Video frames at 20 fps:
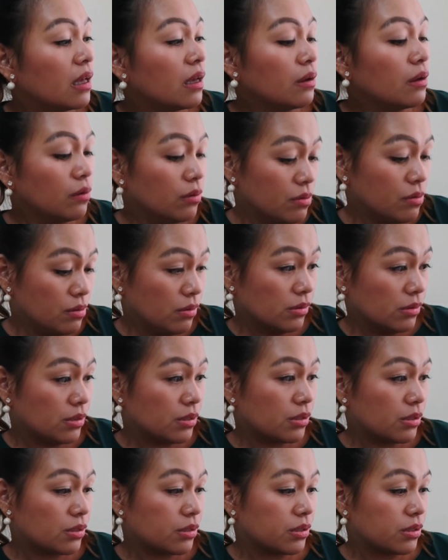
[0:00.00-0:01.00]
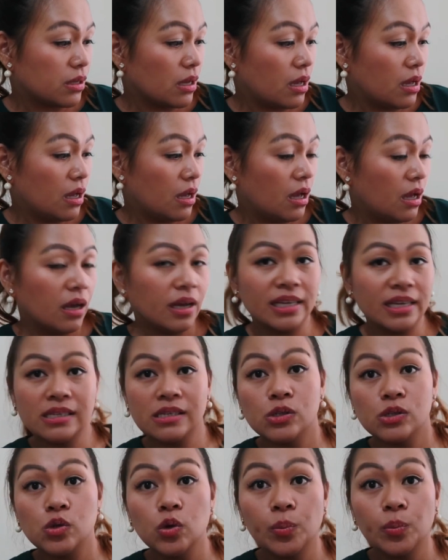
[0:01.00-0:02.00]
because it's
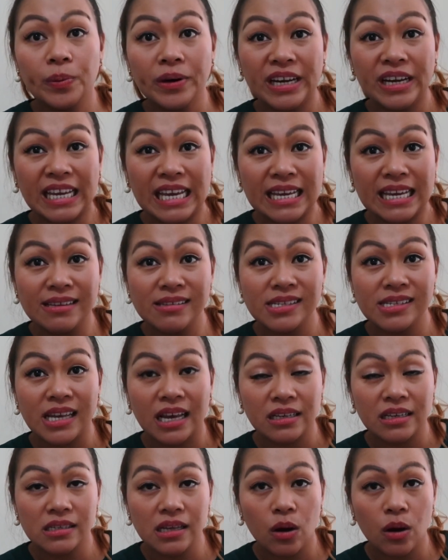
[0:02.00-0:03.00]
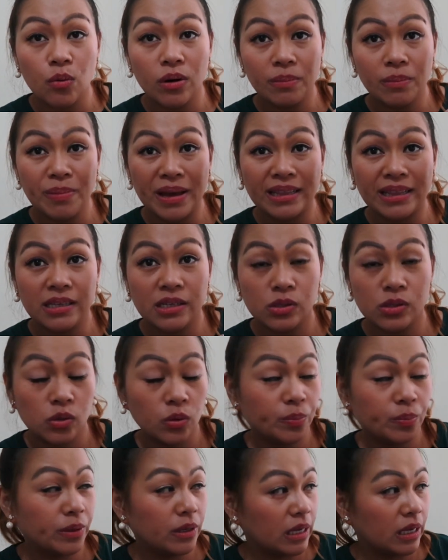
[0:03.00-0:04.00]
super king size. Our bed is
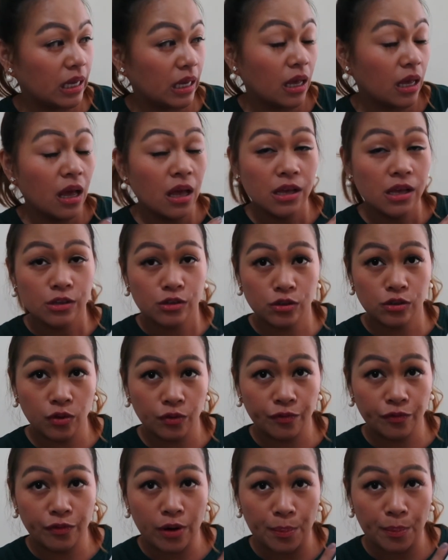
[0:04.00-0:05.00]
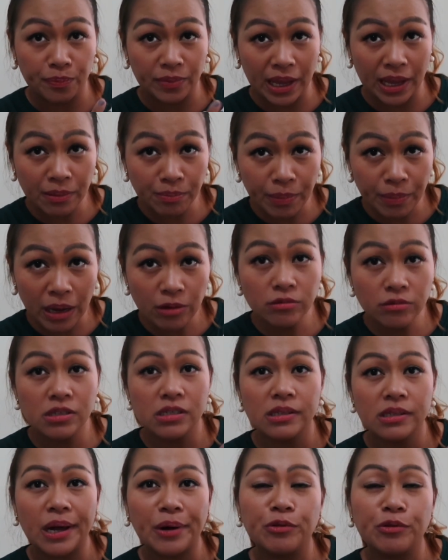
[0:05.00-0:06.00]
super king. So from 10 pounds
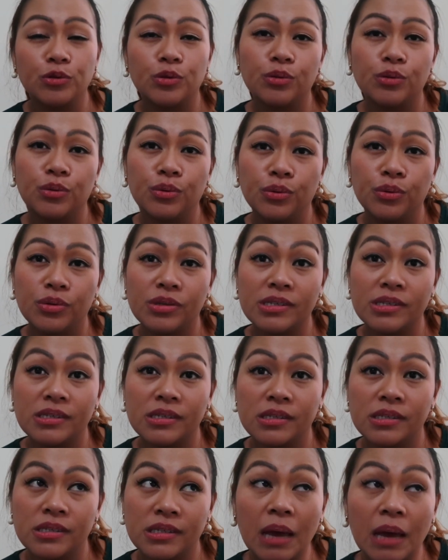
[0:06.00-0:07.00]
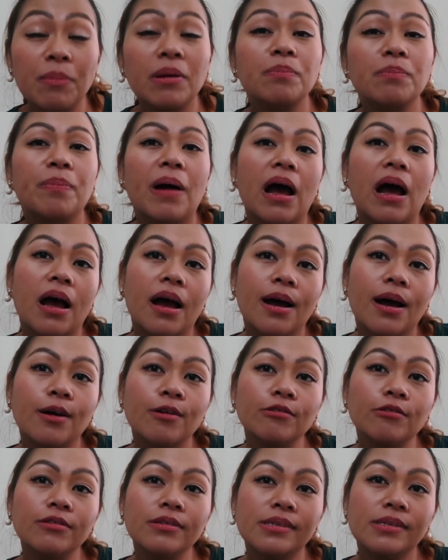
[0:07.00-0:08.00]
down to 7
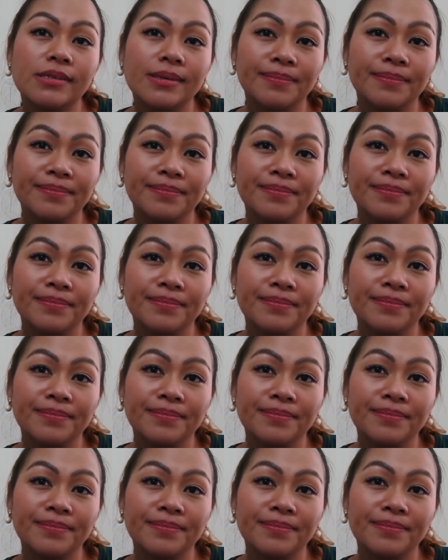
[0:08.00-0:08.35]
pounds.